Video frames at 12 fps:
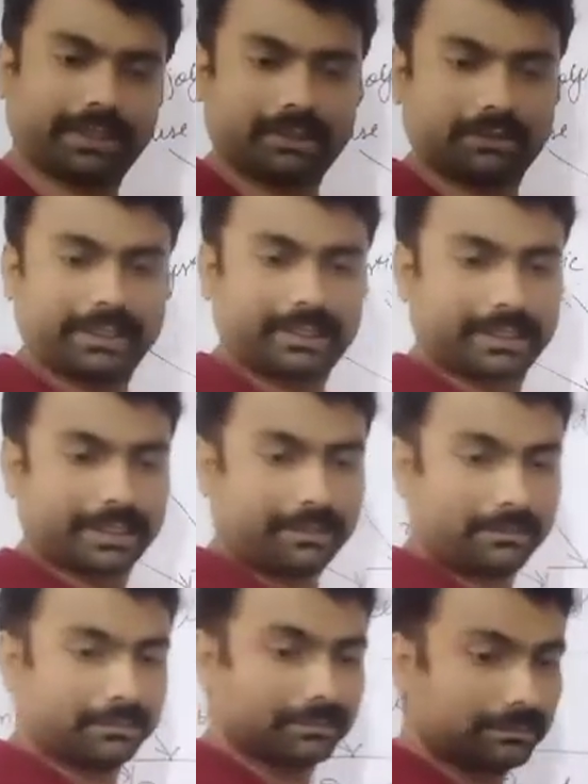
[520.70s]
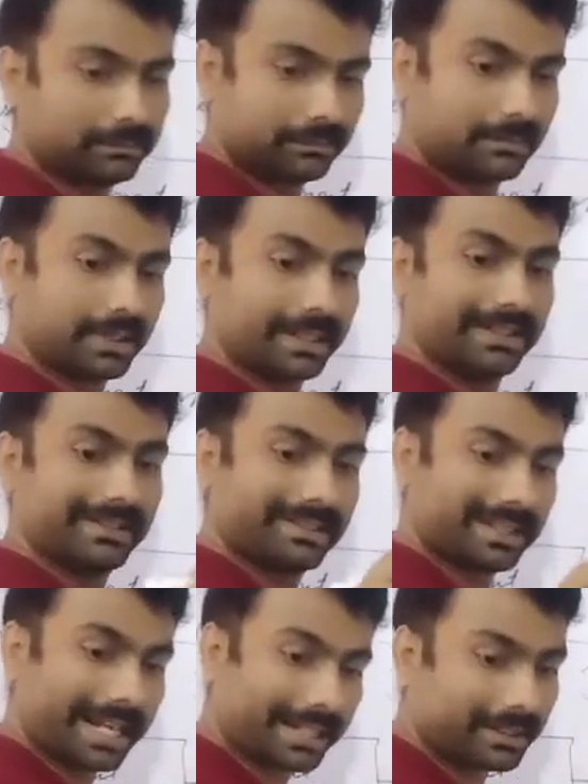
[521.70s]
unit written.
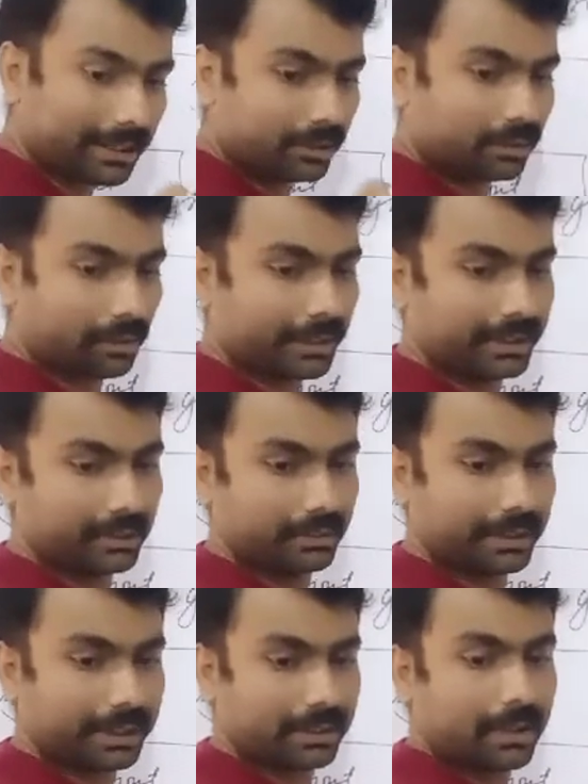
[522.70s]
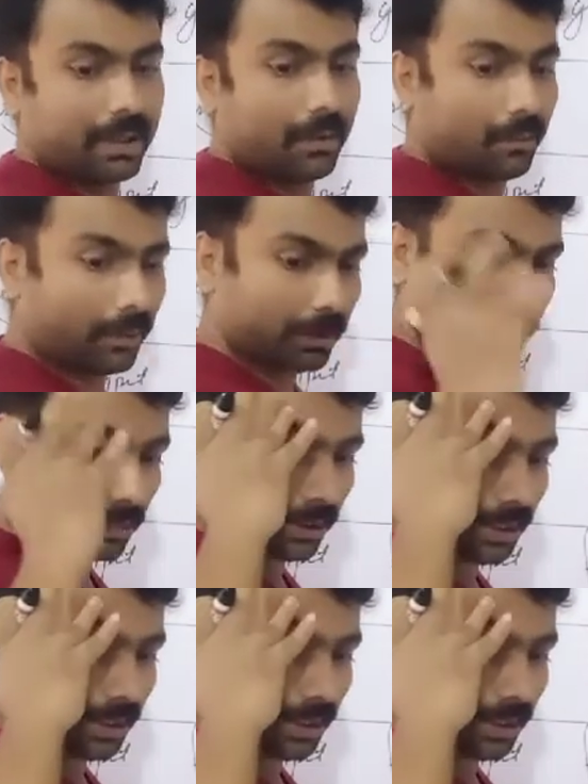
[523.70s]
Inside the storage unit, one more